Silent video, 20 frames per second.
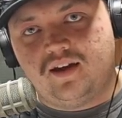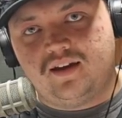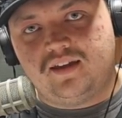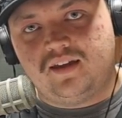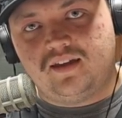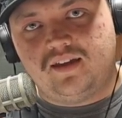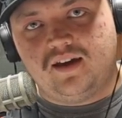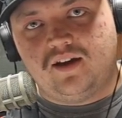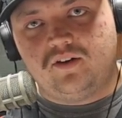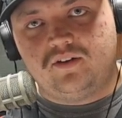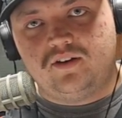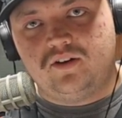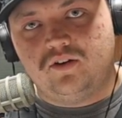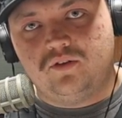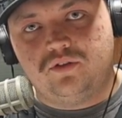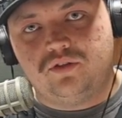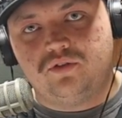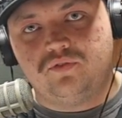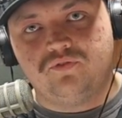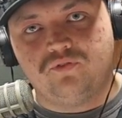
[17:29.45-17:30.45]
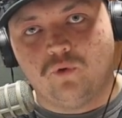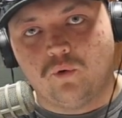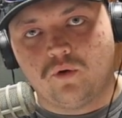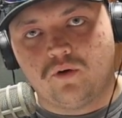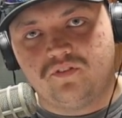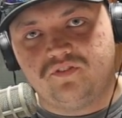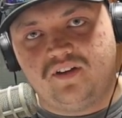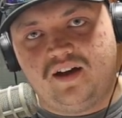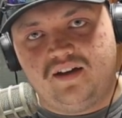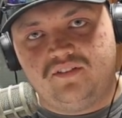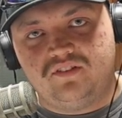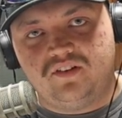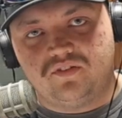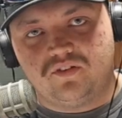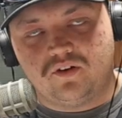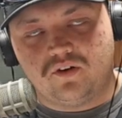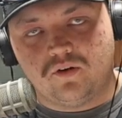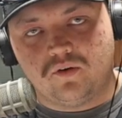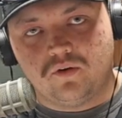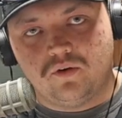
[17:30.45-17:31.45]
can count 4 or 5
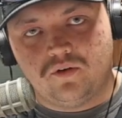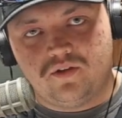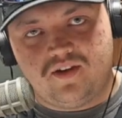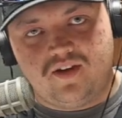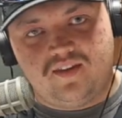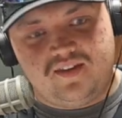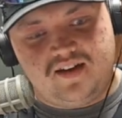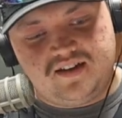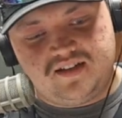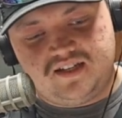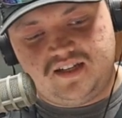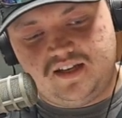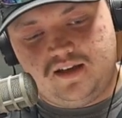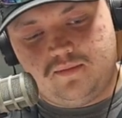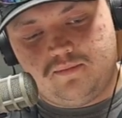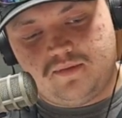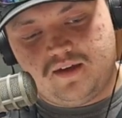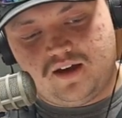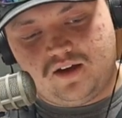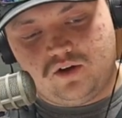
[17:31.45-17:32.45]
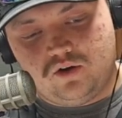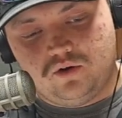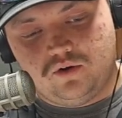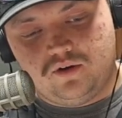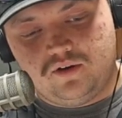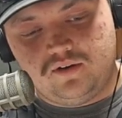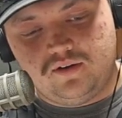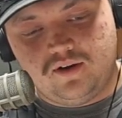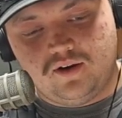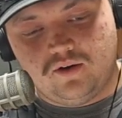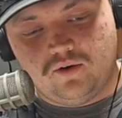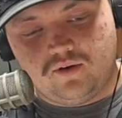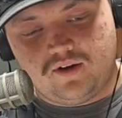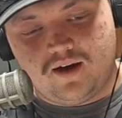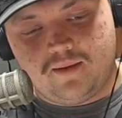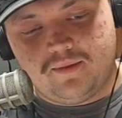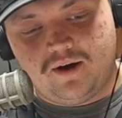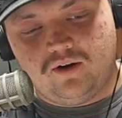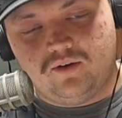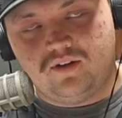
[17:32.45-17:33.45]
different girls on that team that could
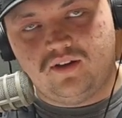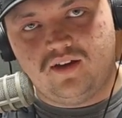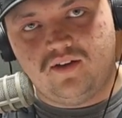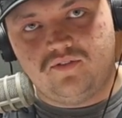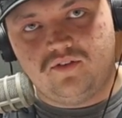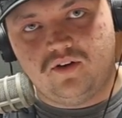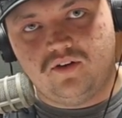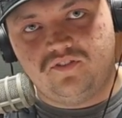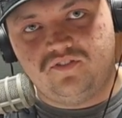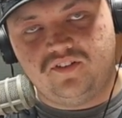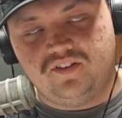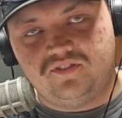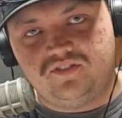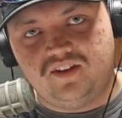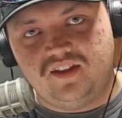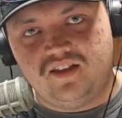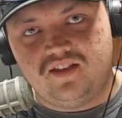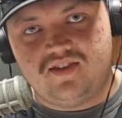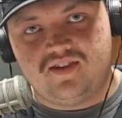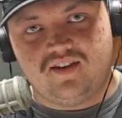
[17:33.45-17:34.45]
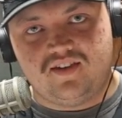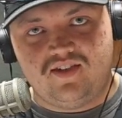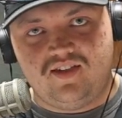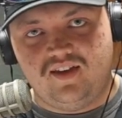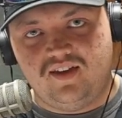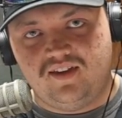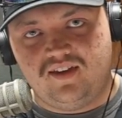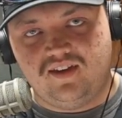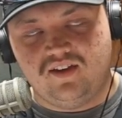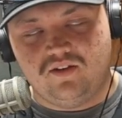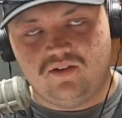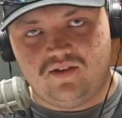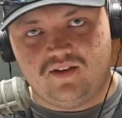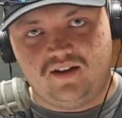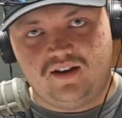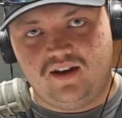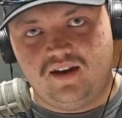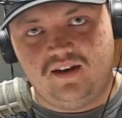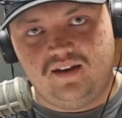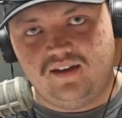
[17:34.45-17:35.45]
come out and give you 15, 16 kills
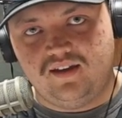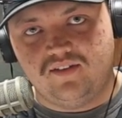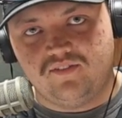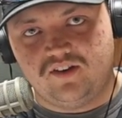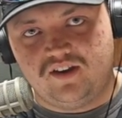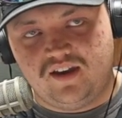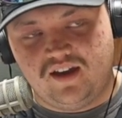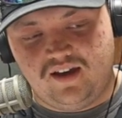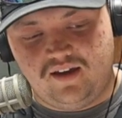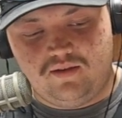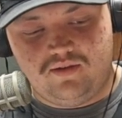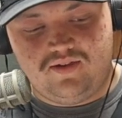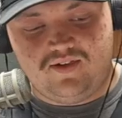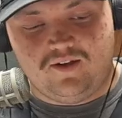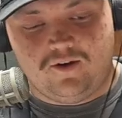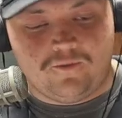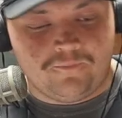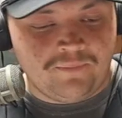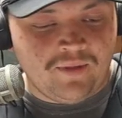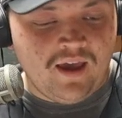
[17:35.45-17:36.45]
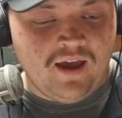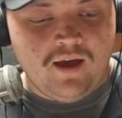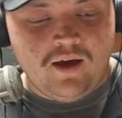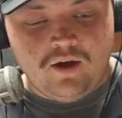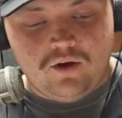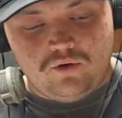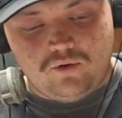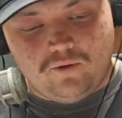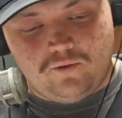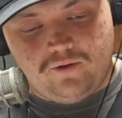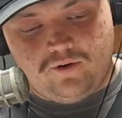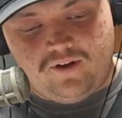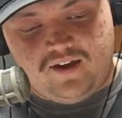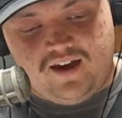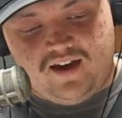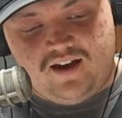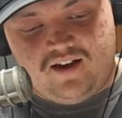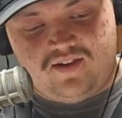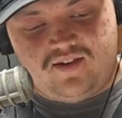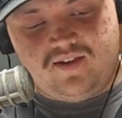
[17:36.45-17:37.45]
on any given night. So Northern
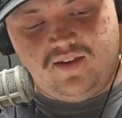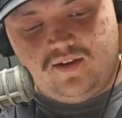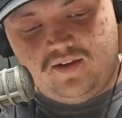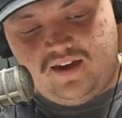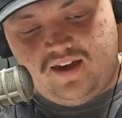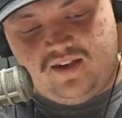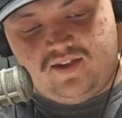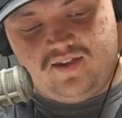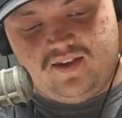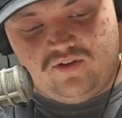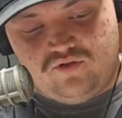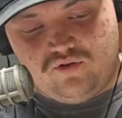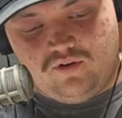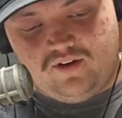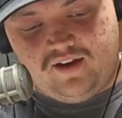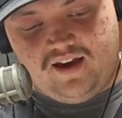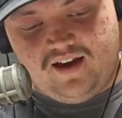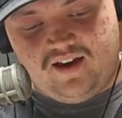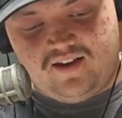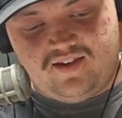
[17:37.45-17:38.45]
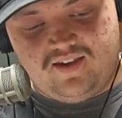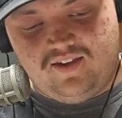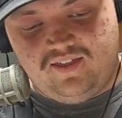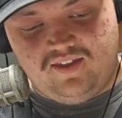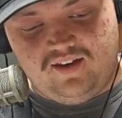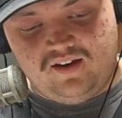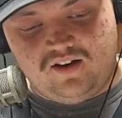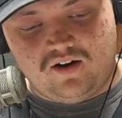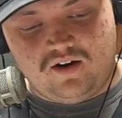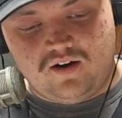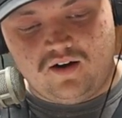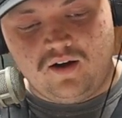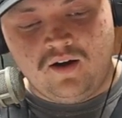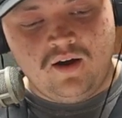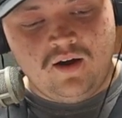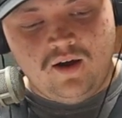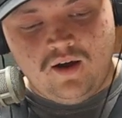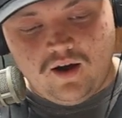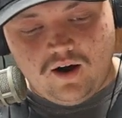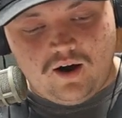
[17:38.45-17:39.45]
Cass, Central Cass, I think are
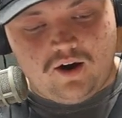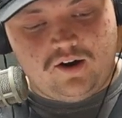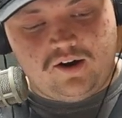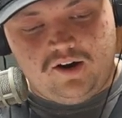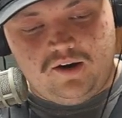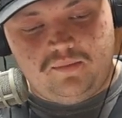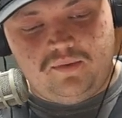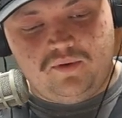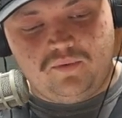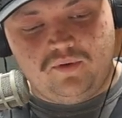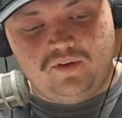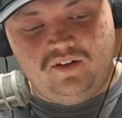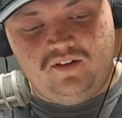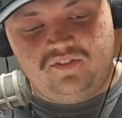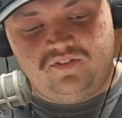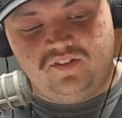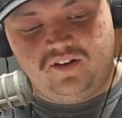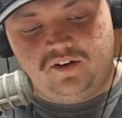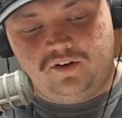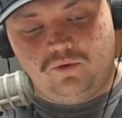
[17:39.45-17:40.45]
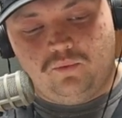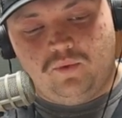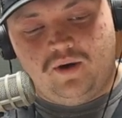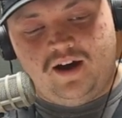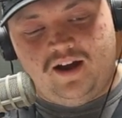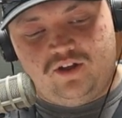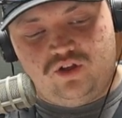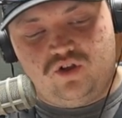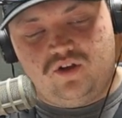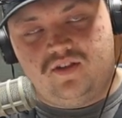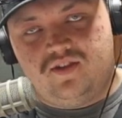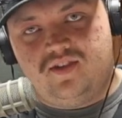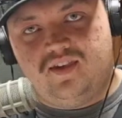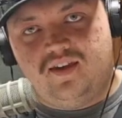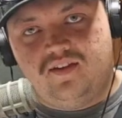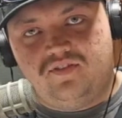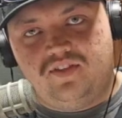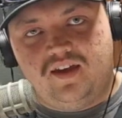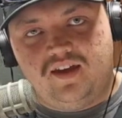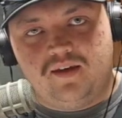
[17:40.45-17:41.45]
going to be really fun to watch and
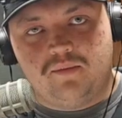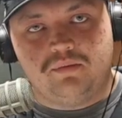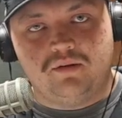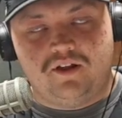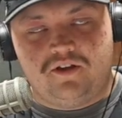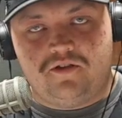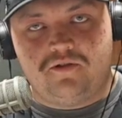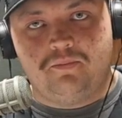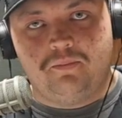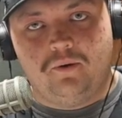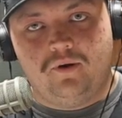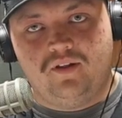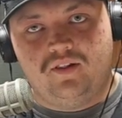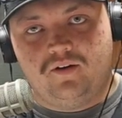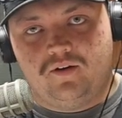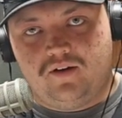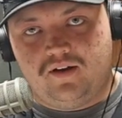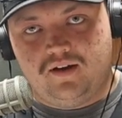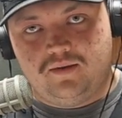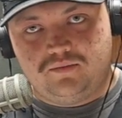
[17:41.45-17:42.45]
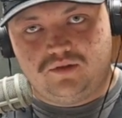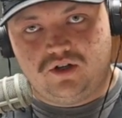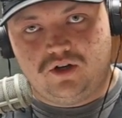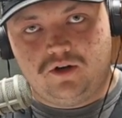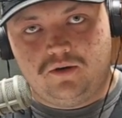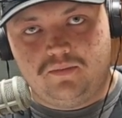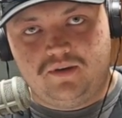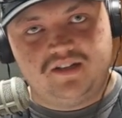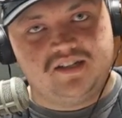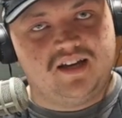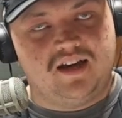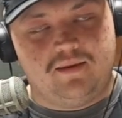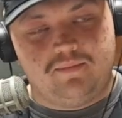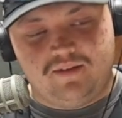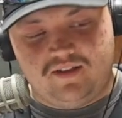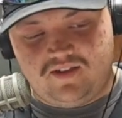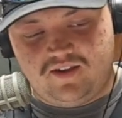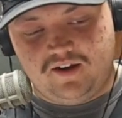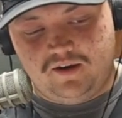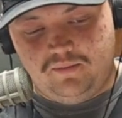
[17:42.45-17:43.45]
see if they can play spoiler come tournament time.
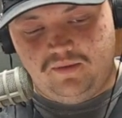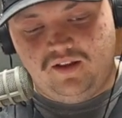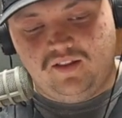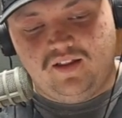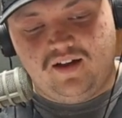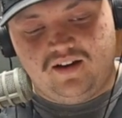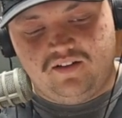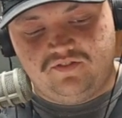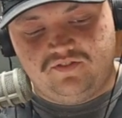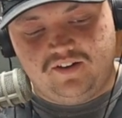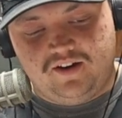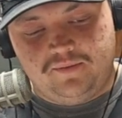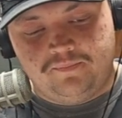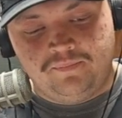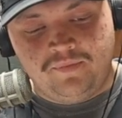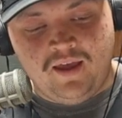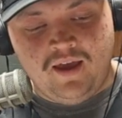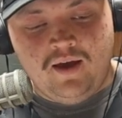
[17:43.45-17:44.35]
That's going to be a lot of fun.